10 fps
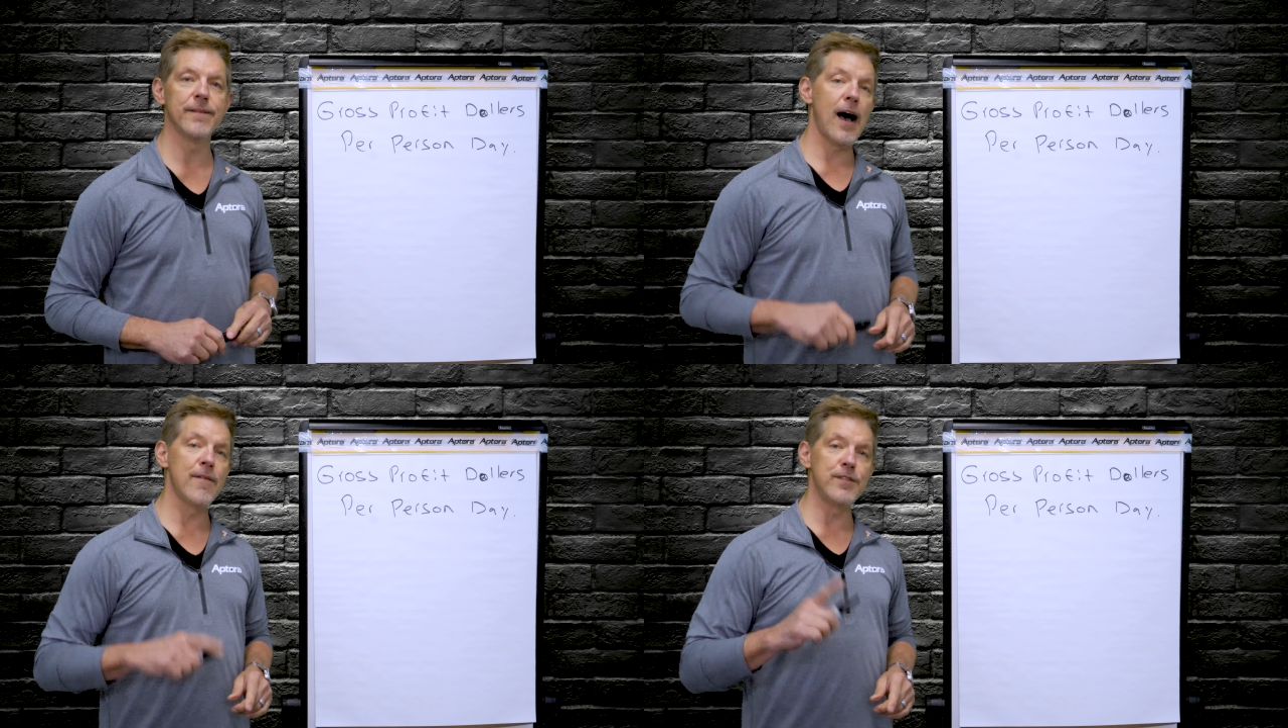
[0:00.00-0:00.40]

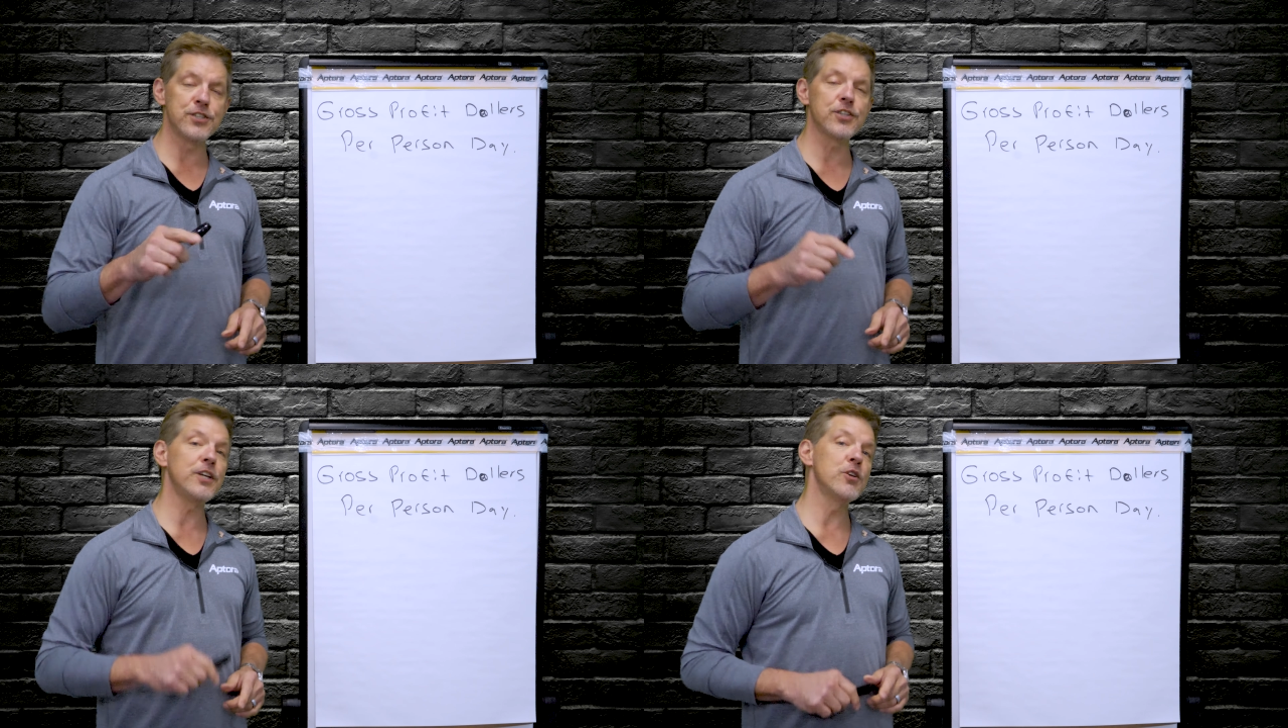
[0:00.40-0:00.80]

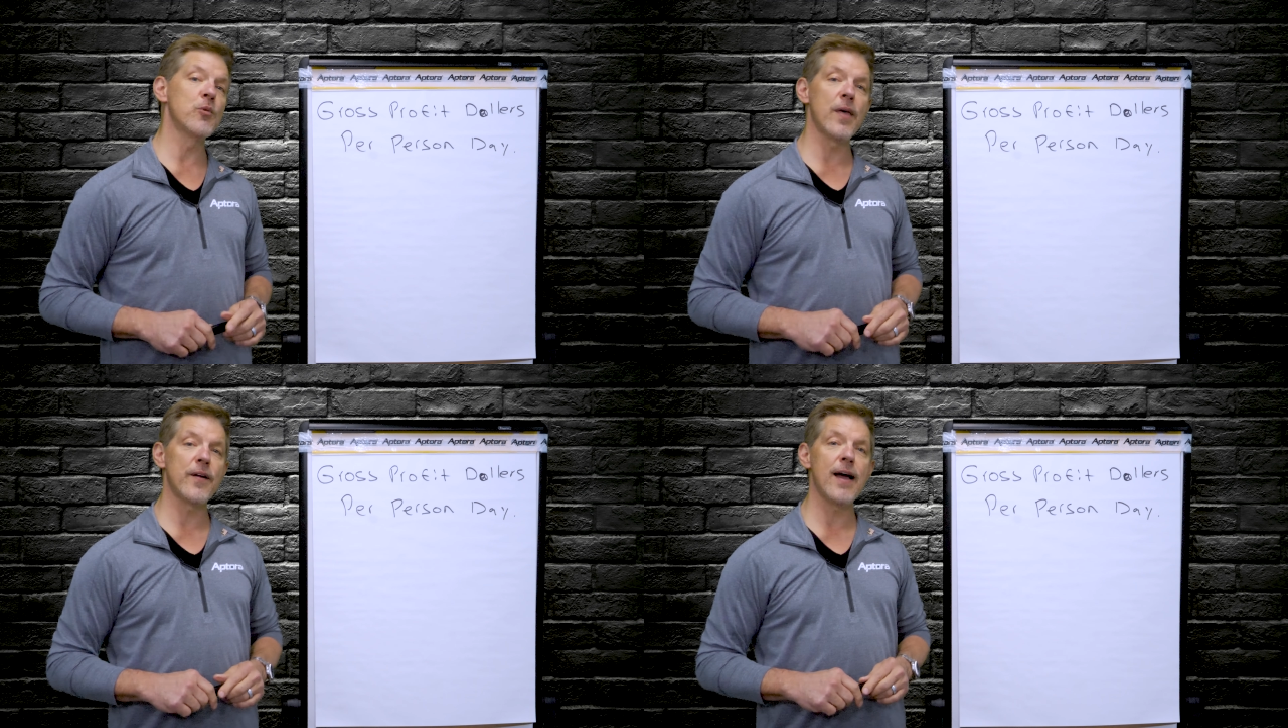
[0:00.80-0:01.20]
Obviously, you'd
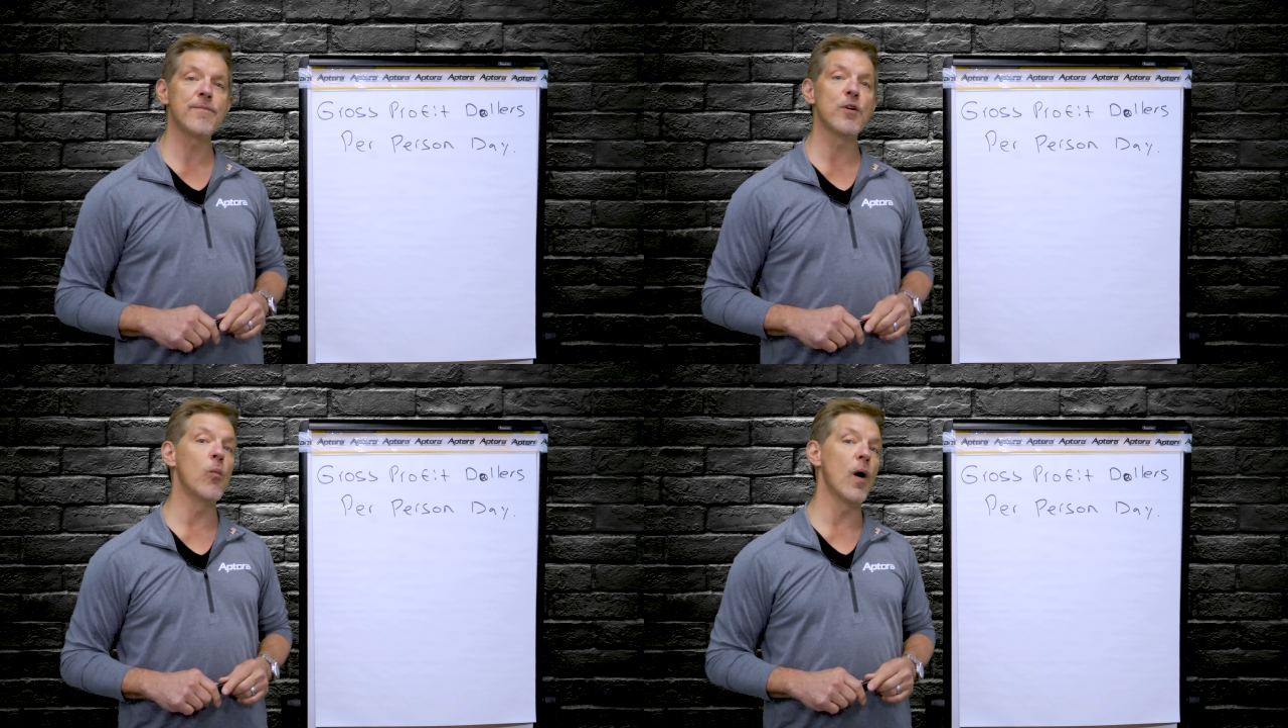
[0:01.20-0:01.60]
rather
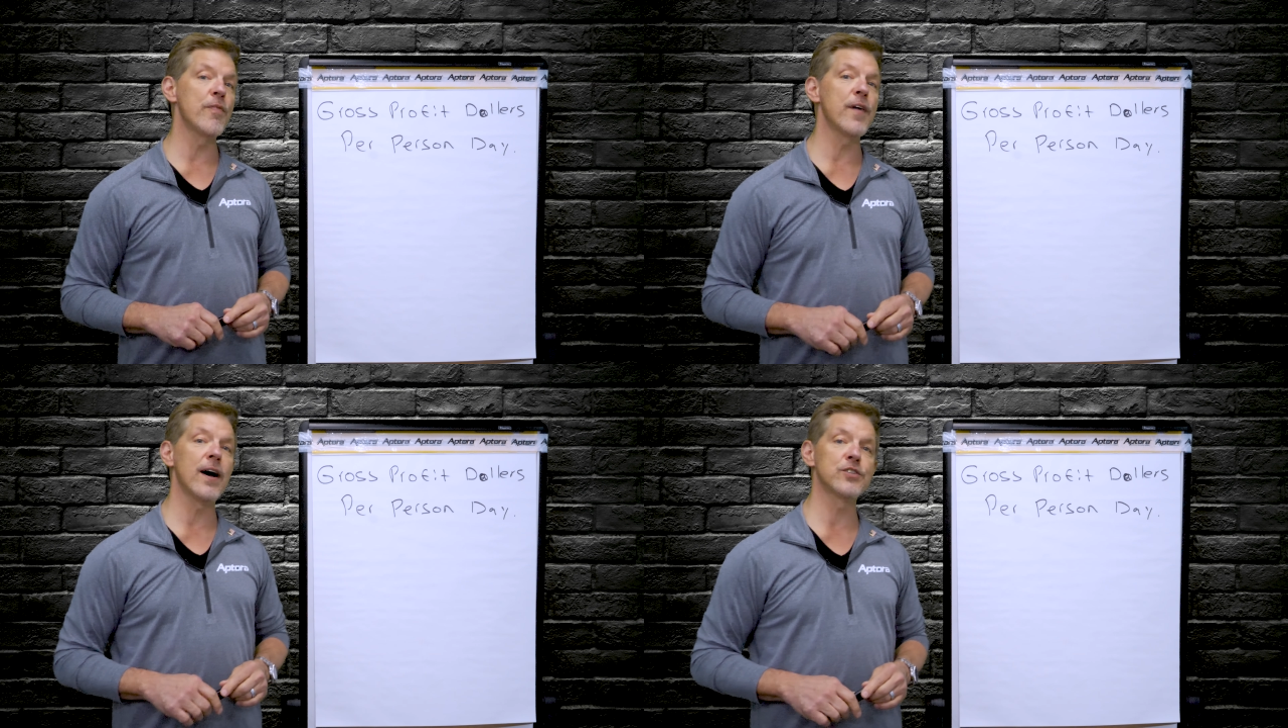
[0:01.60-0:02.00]
have the
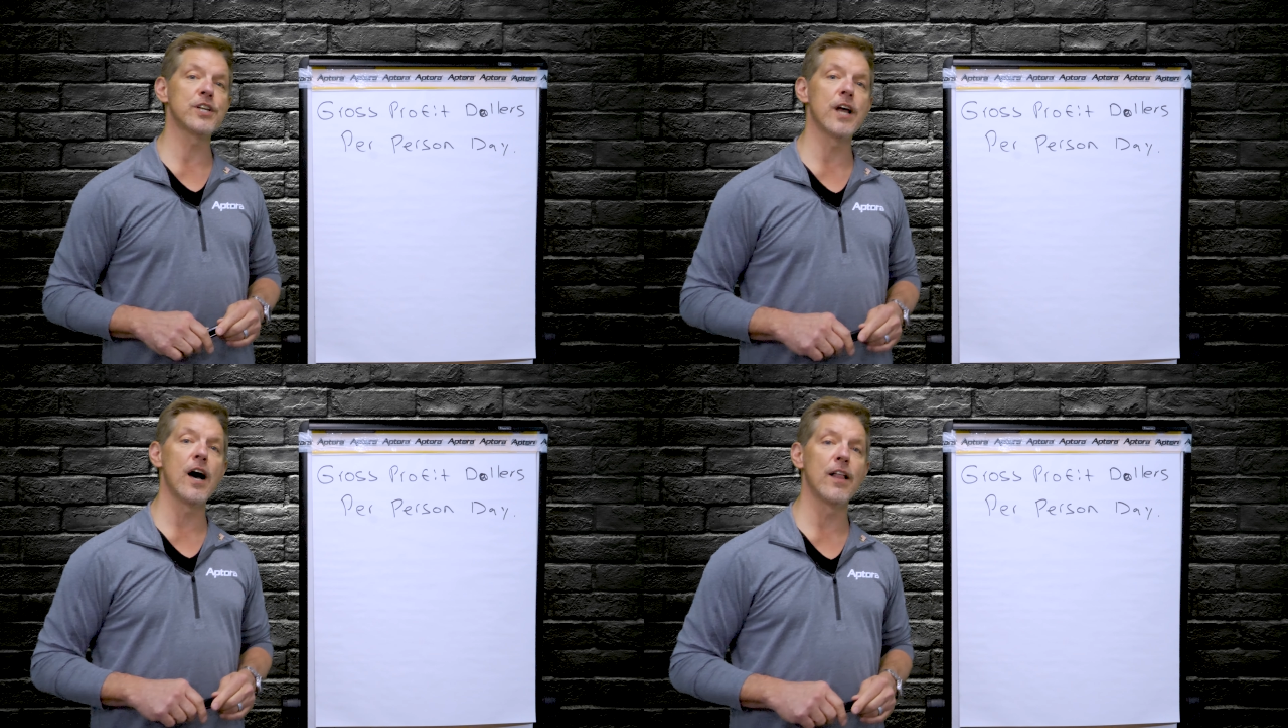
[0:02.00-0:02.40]

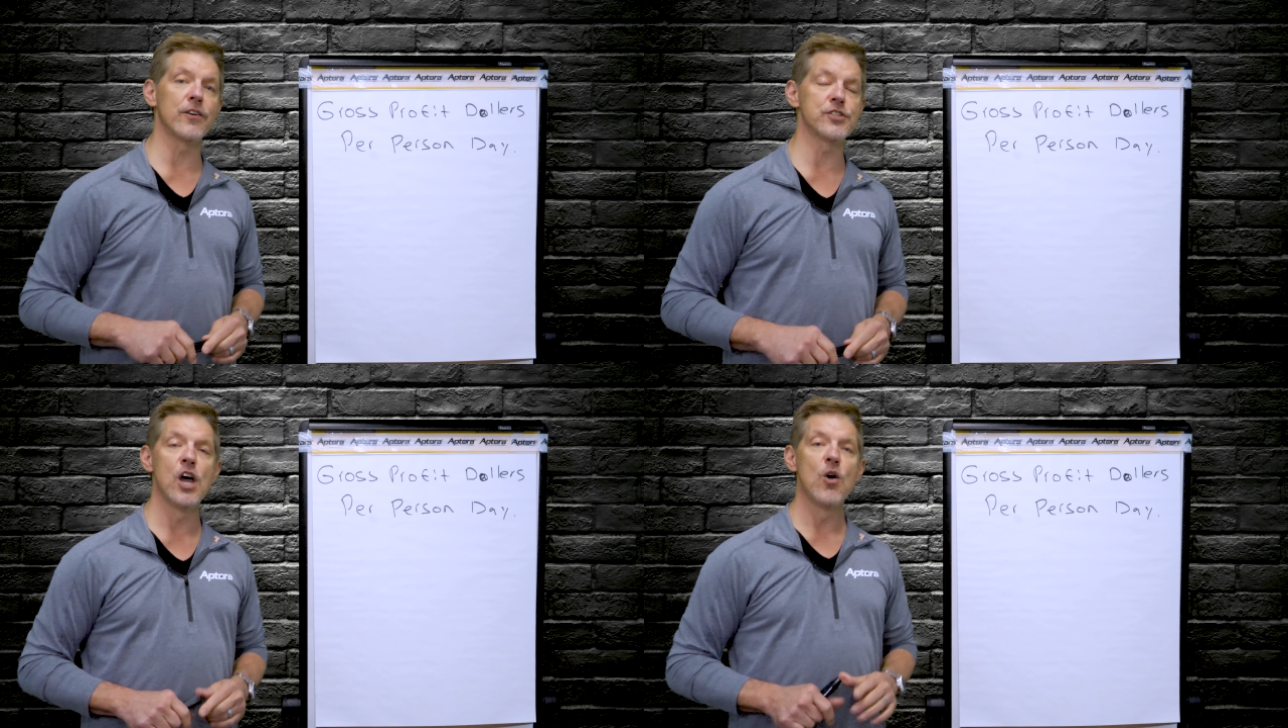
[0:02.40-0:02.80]

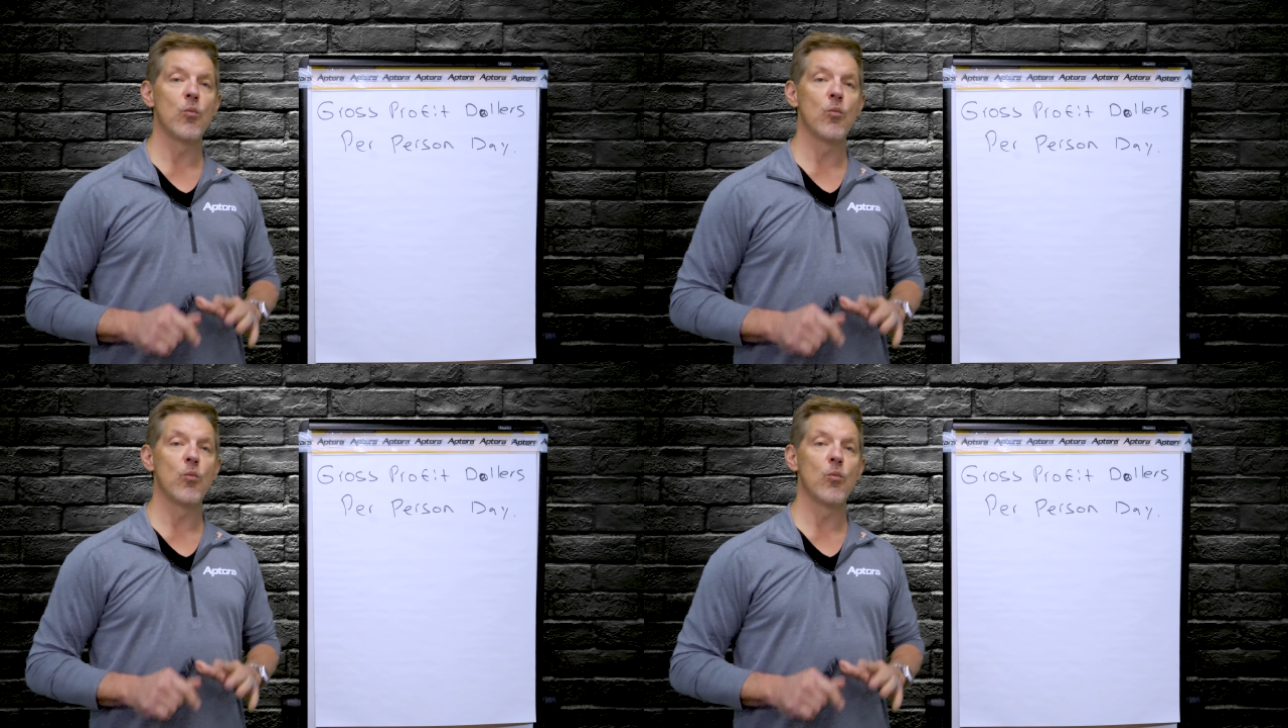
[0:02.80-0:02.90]
$1,000,